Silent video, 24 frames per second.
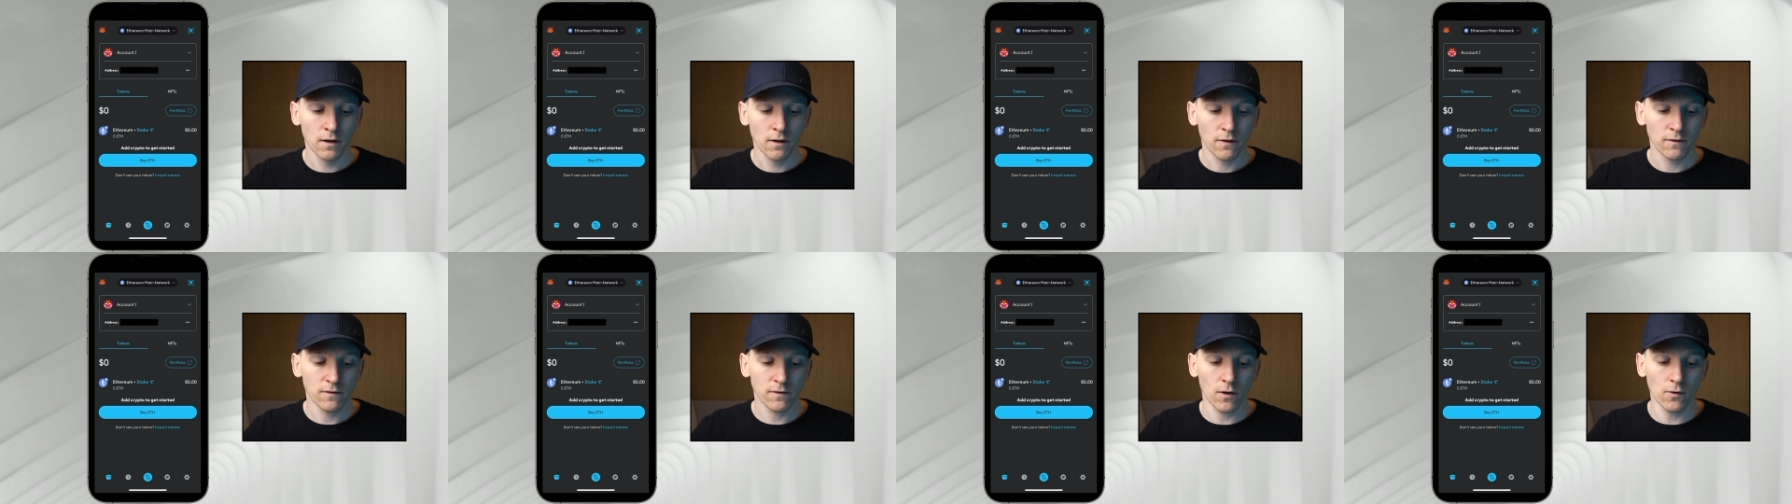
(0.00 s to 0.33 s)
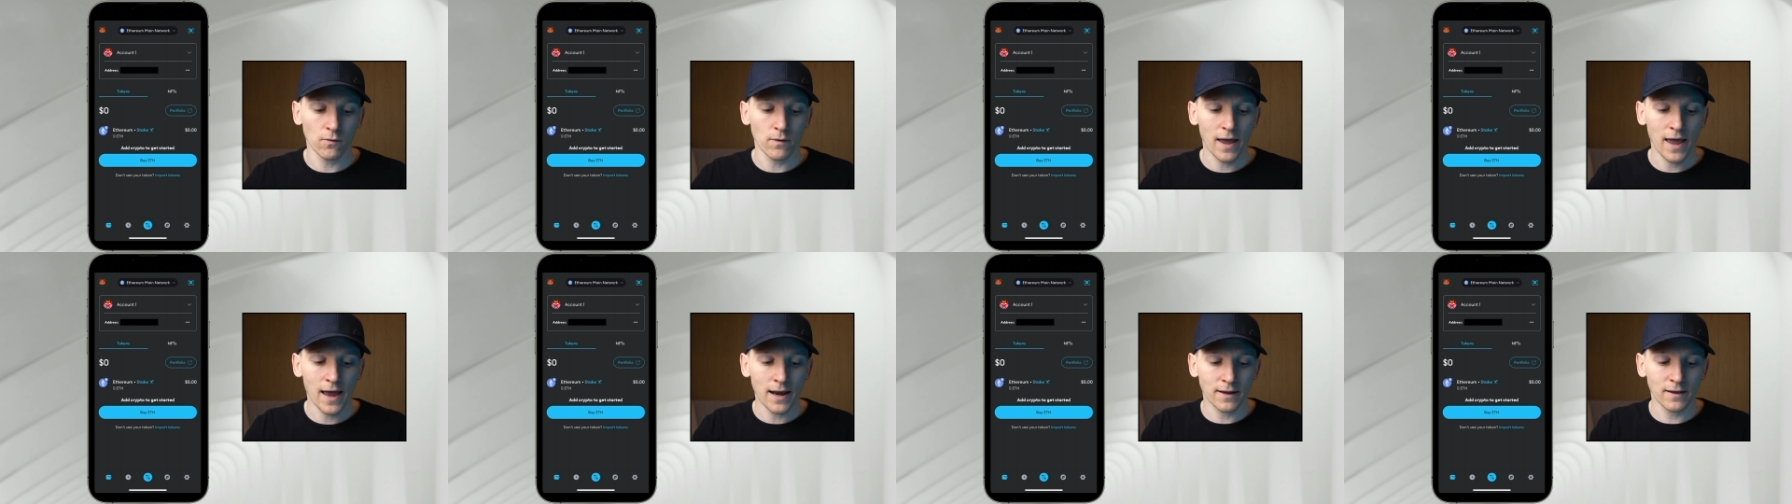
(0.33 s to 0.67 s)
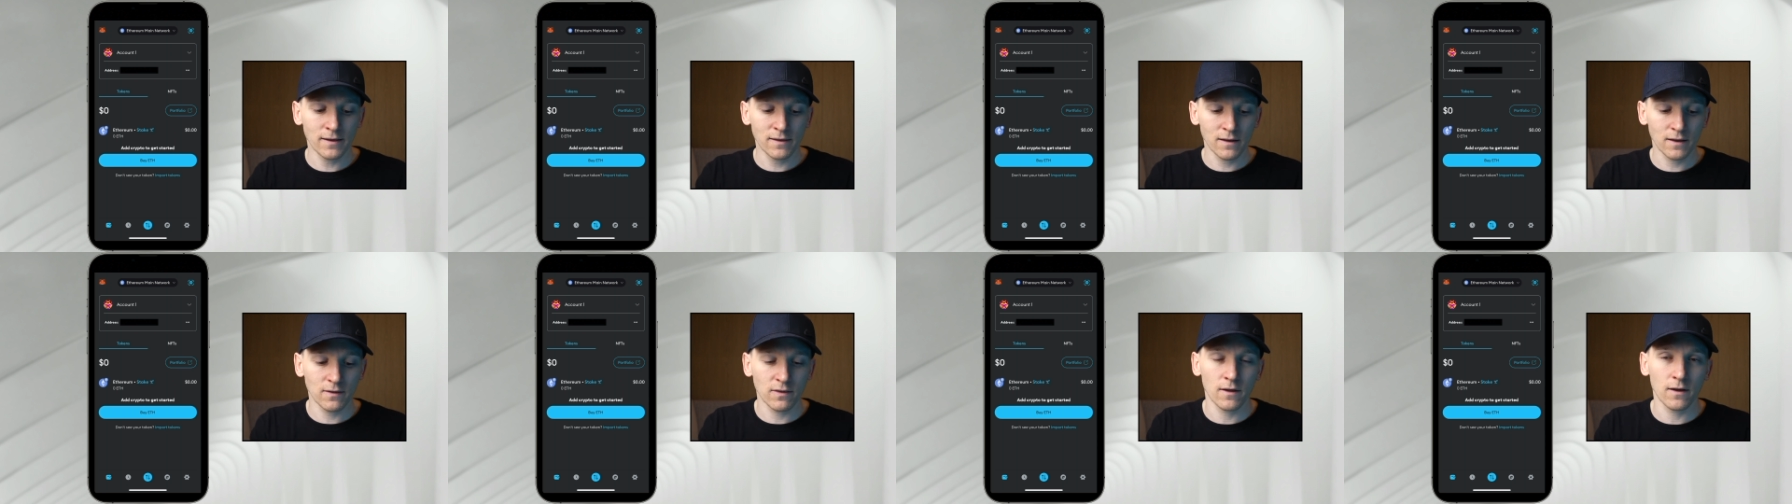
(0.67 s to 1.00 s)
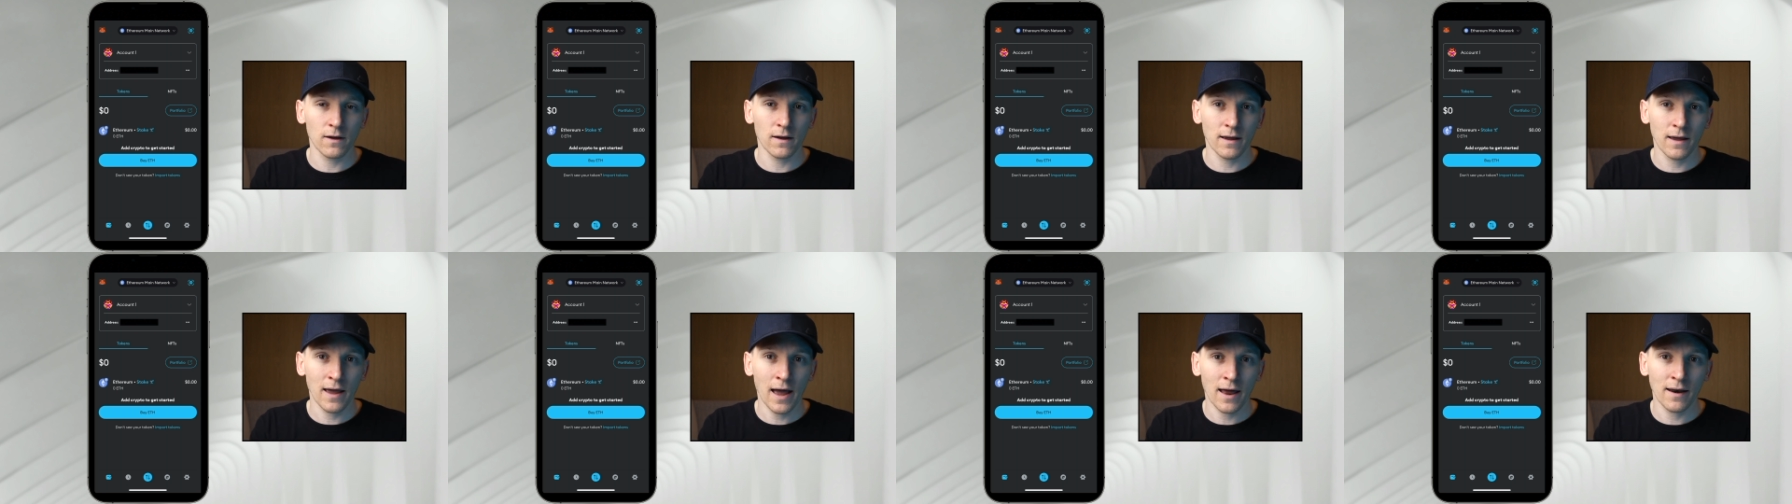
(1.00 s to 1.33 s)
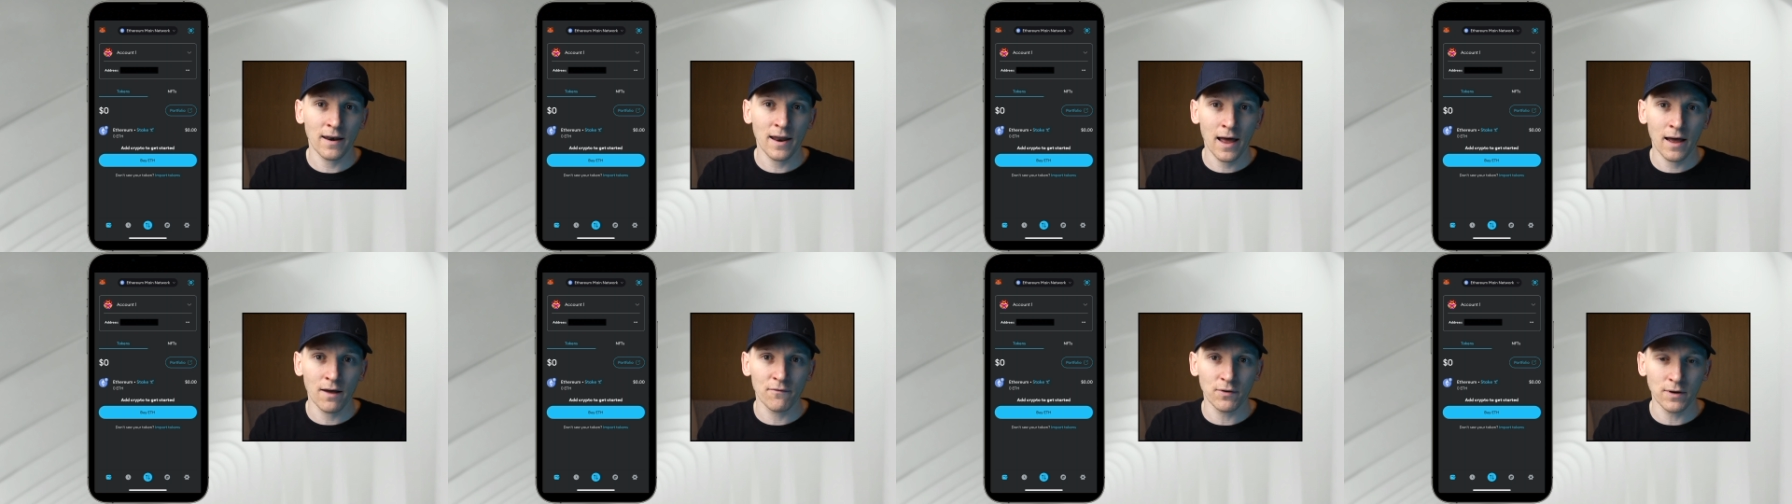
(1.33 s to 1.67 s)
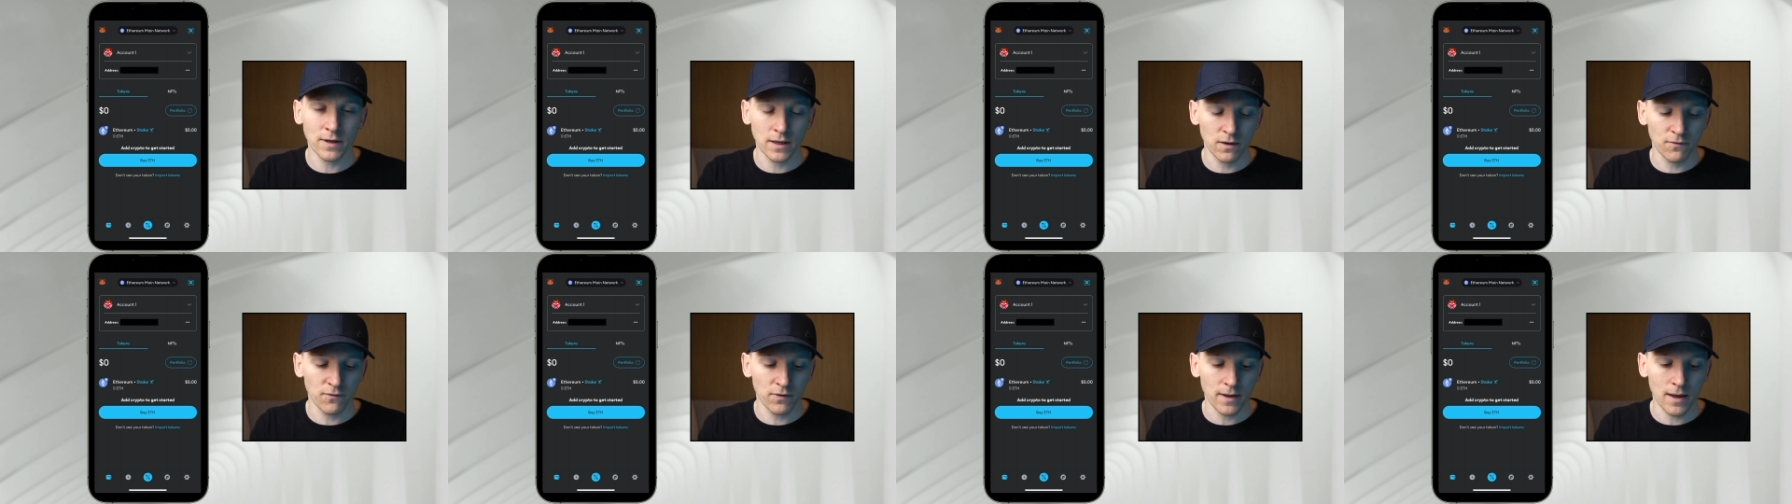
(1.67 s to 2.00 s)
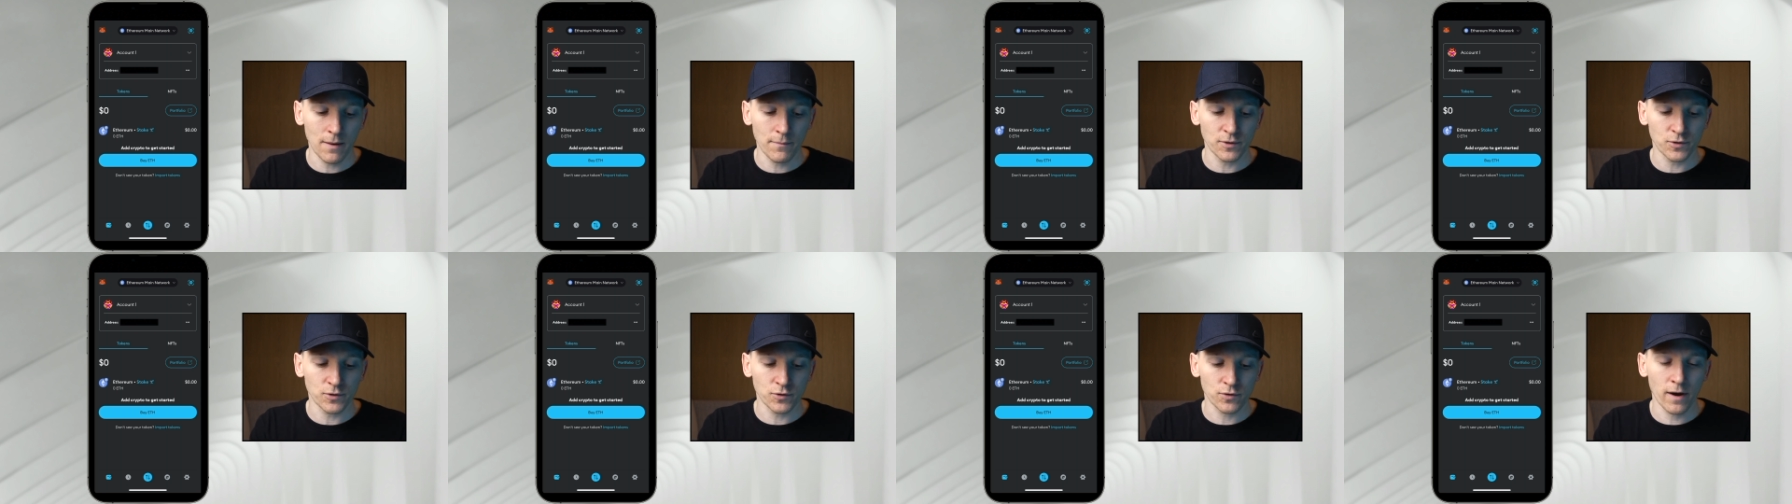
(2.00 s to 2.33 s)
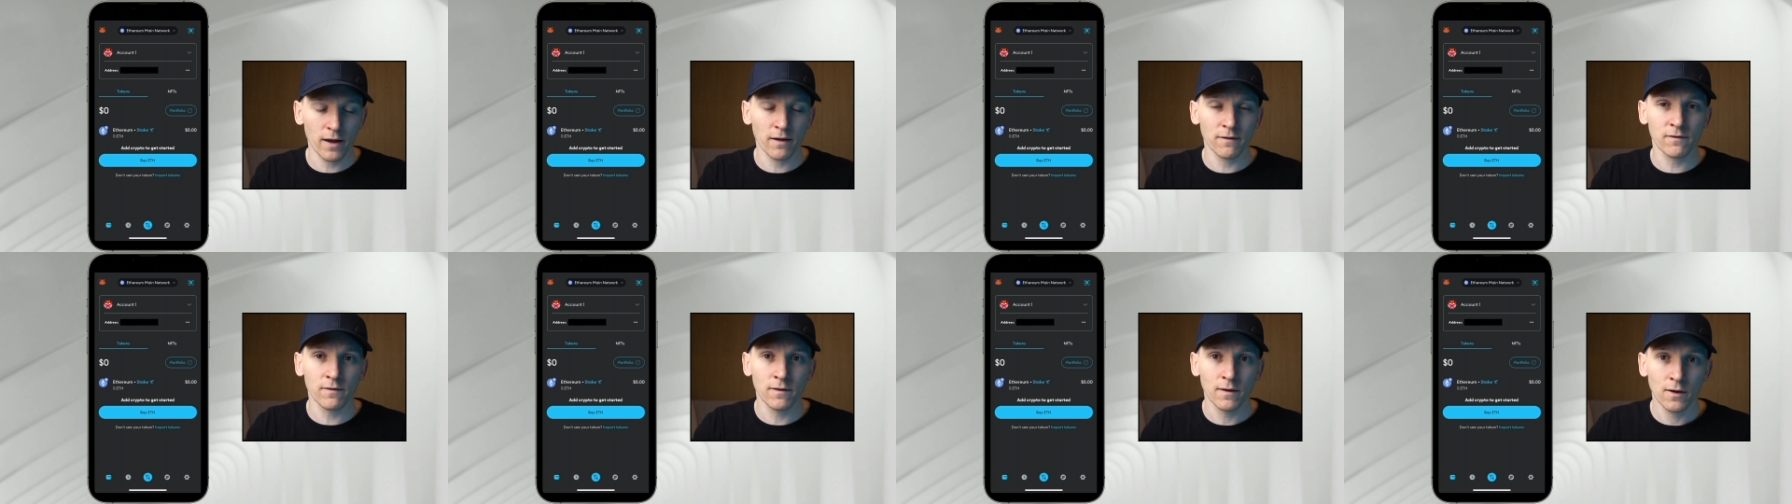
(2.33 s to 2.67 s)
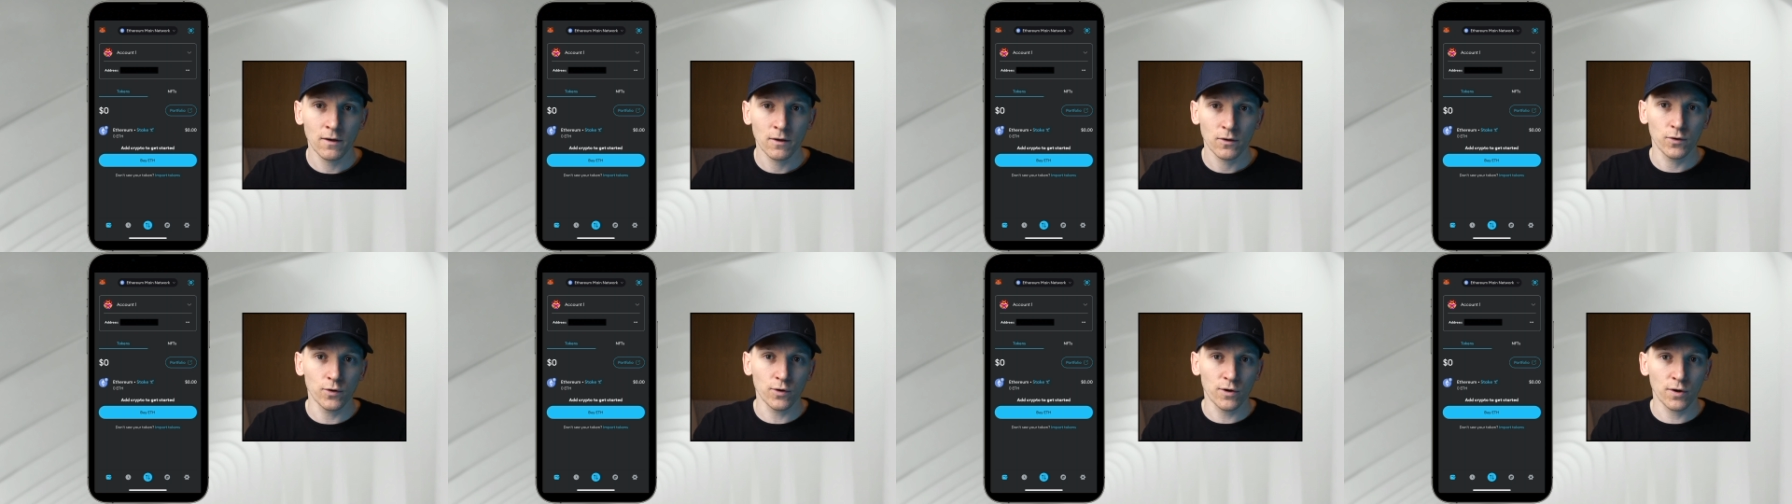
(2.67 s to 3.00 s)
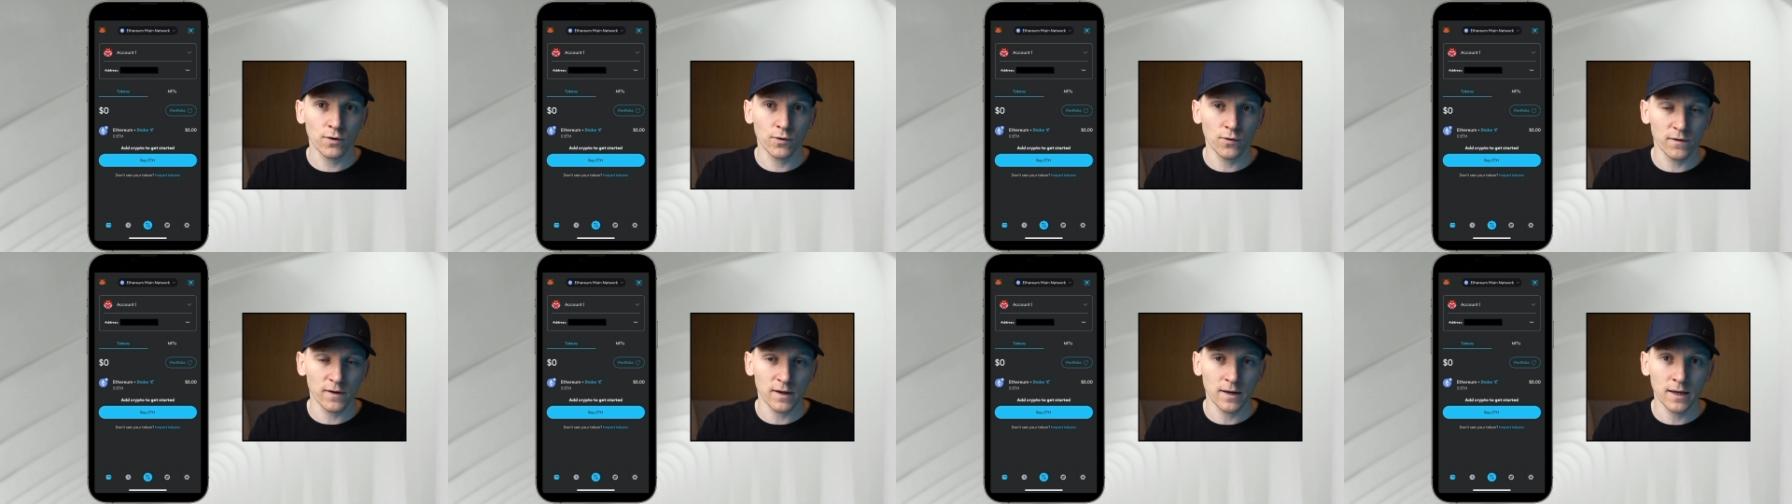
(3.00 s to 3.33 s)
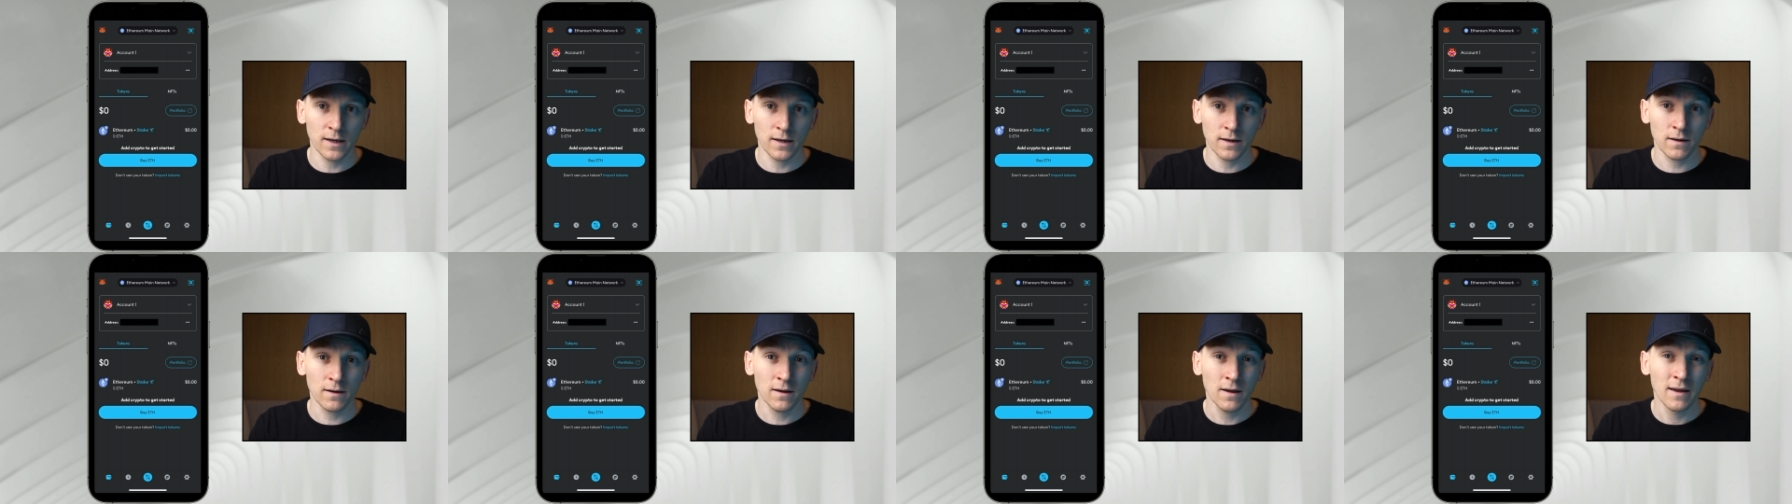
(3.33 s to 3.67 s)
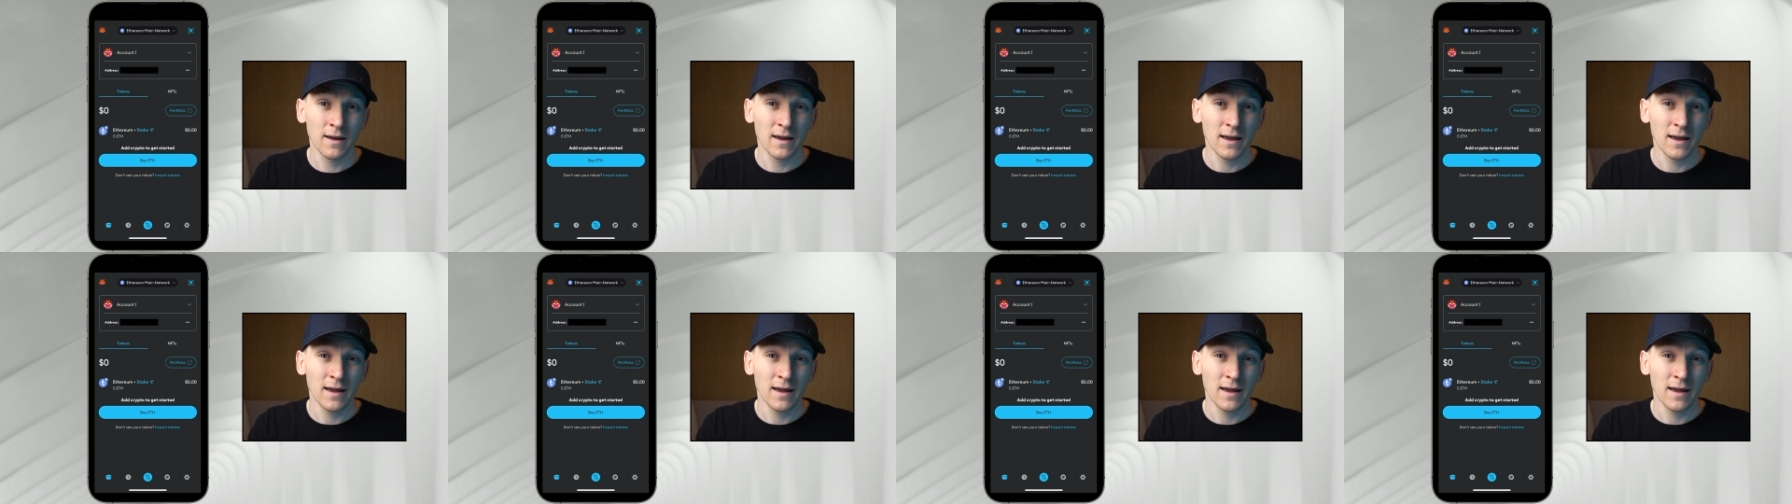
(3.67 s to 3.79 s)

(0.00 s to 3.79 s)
So anything that can have an E V M address, you can use in here,